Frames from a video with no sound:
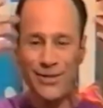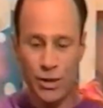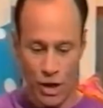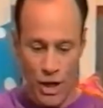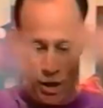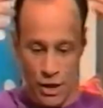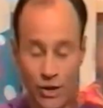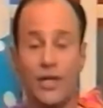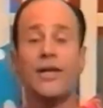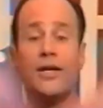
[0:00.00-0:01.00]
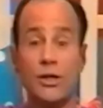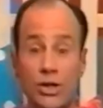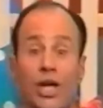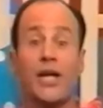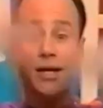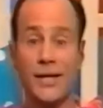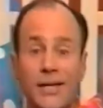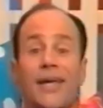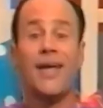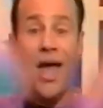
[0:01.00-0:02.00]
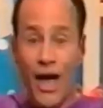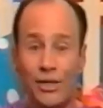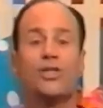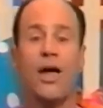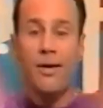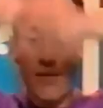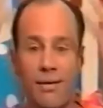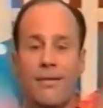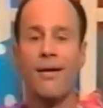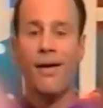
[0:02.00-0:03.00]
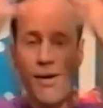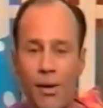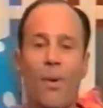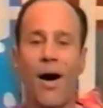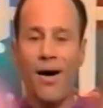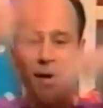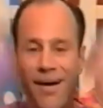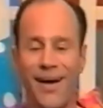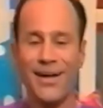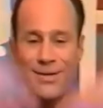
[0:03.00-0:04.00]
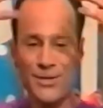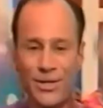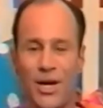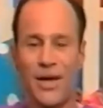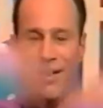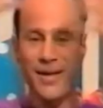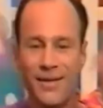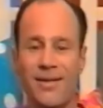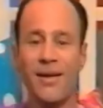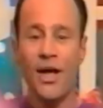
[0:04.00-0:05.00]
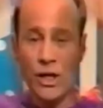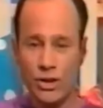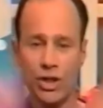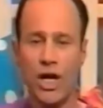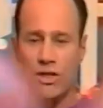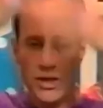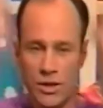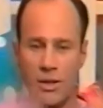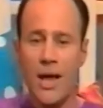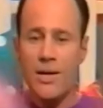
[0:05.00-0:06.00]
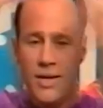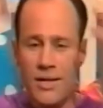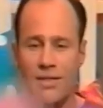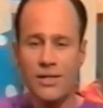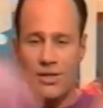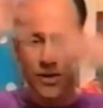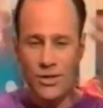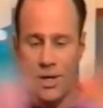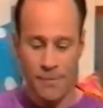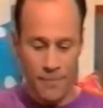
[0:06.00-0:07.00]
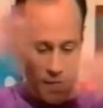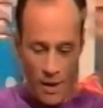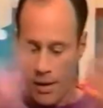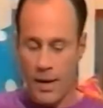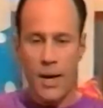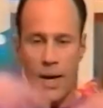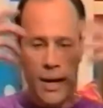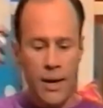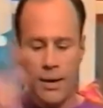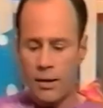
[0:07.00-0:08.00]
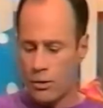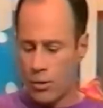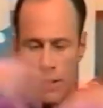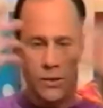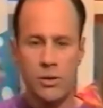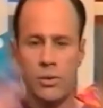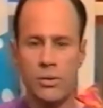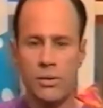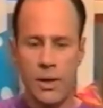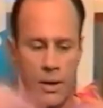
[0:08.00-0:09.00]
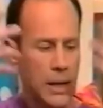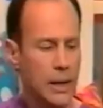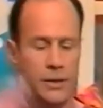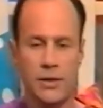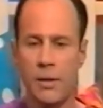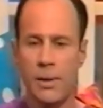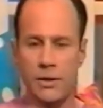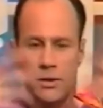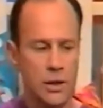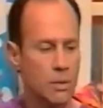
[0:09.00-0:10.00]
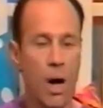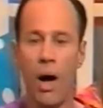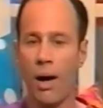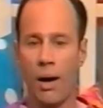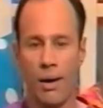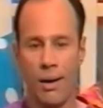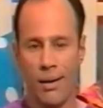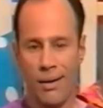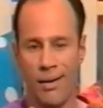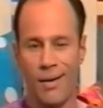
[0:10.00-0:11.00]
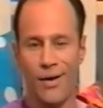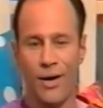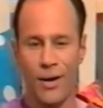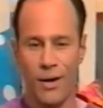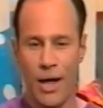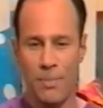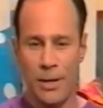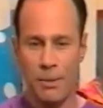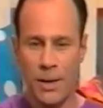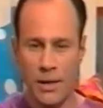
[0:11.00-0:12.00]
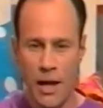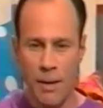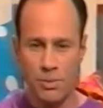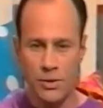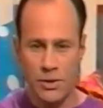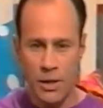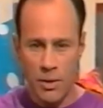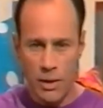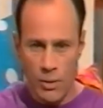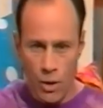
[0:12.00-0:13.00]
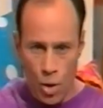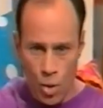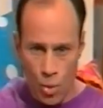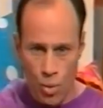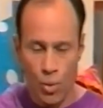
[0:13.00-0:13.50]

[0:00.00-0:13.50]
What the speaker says: are shaking, shaking, shaking. My hands are shaking just like this. And what else can we do with our hands? How about some clapping? Big claps. Come on, here we go.